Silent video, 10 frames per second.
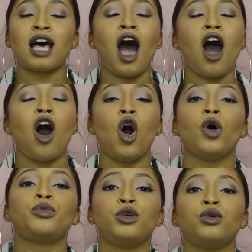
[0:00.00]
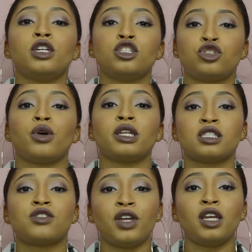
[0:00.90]
i hope you enjoyed
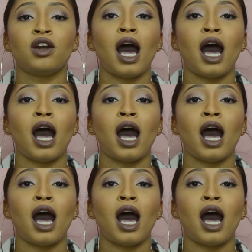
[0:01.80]
this video